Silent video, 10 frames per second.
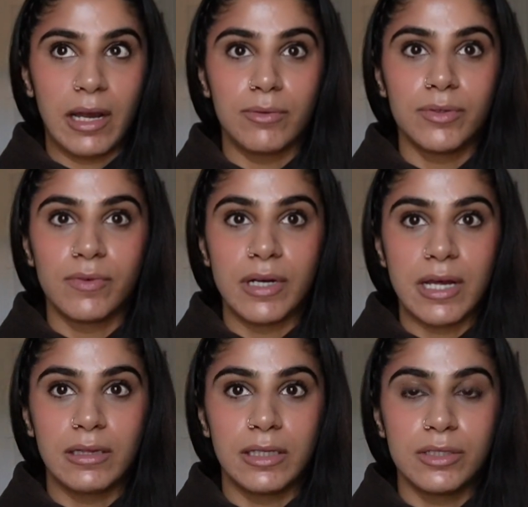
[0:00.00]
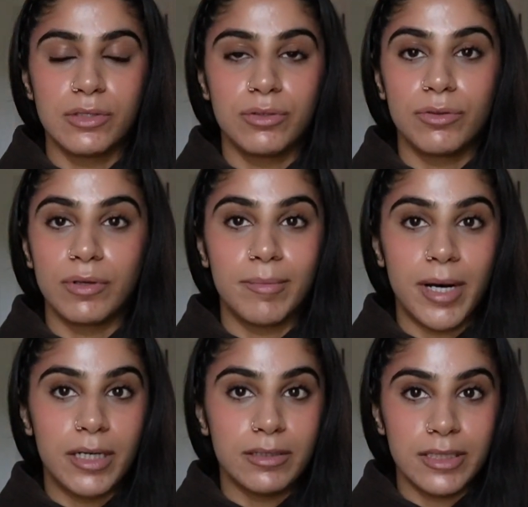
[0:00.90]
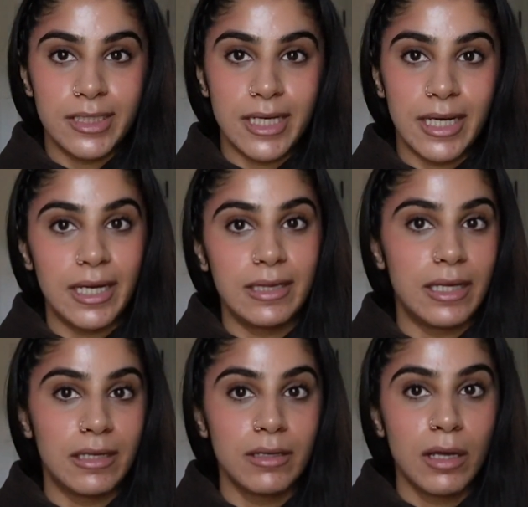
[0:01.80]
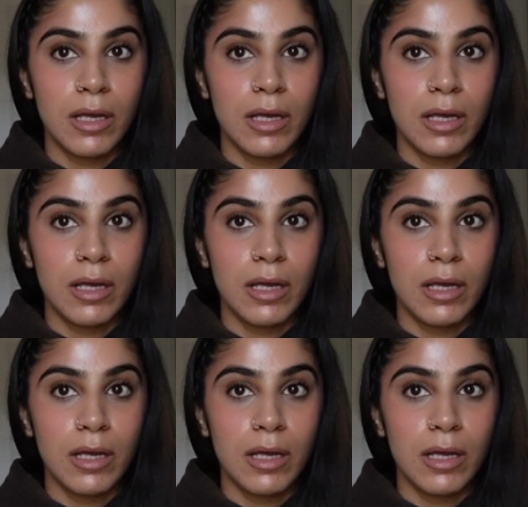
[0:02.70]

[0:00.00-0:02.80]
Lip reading: I would run at least 2-3 miles a day and then